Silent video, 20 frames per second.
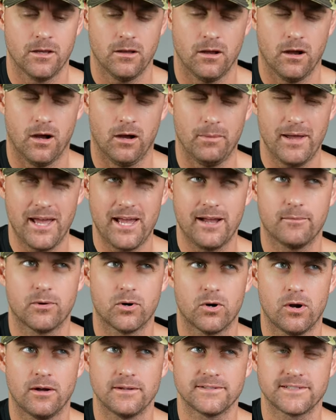
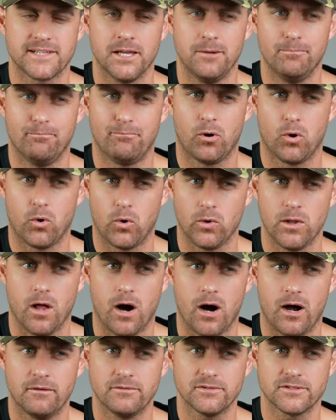hammer-ons and
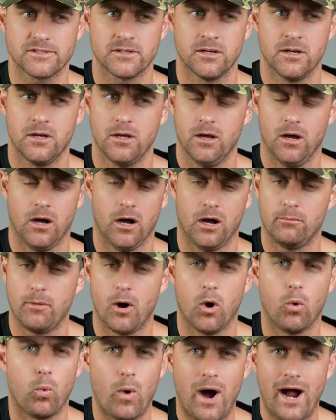pull-offs
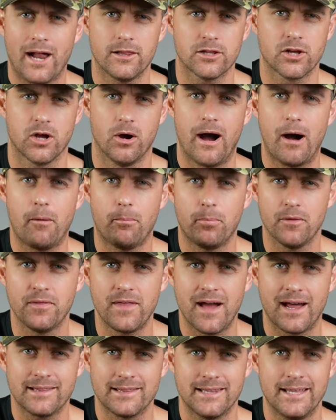a while ago. I'll put
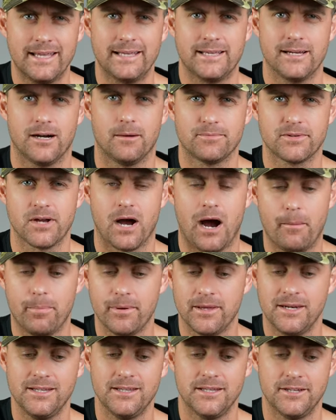that link up top
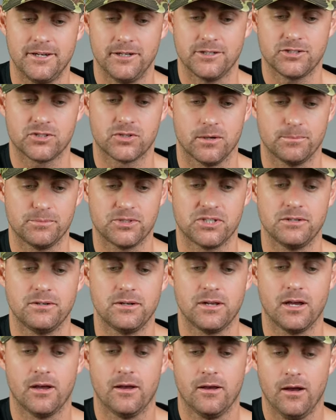and in the
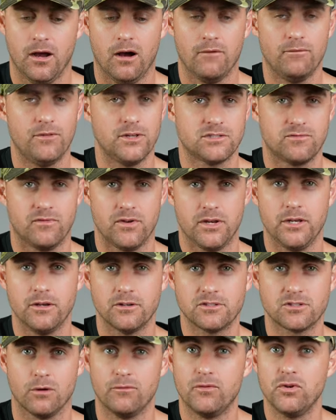description of this
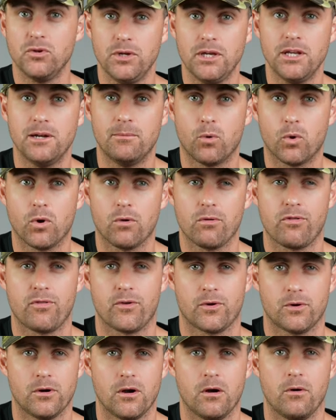video. So if you need a more
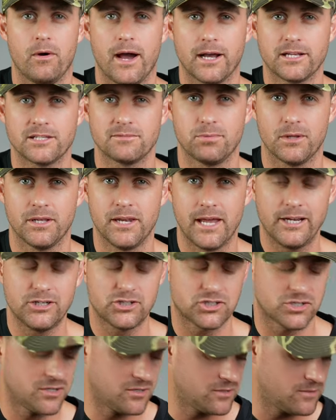thorough
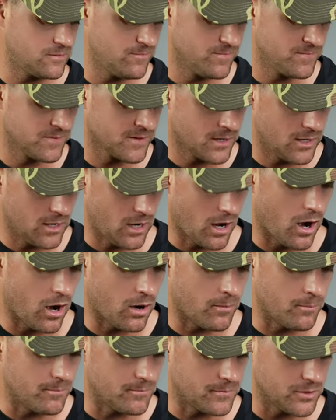explanation,
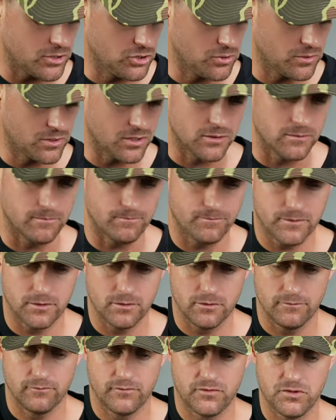you can
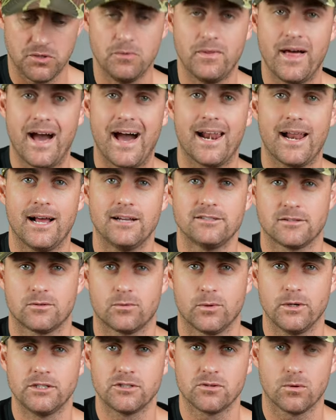view that as a
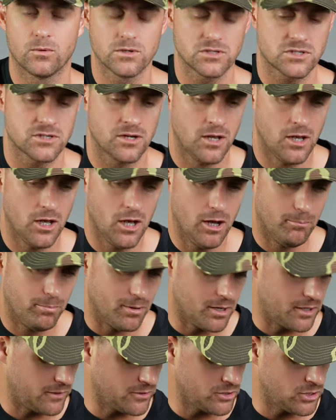resource.
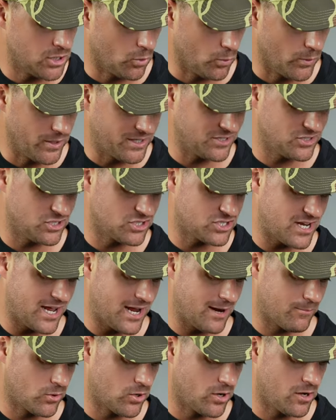But you know, we can just
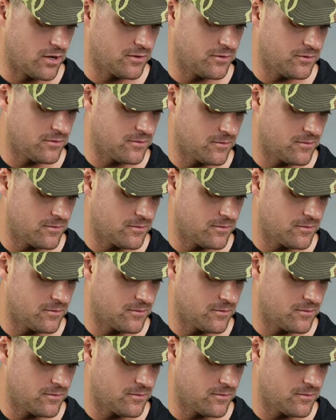hammer on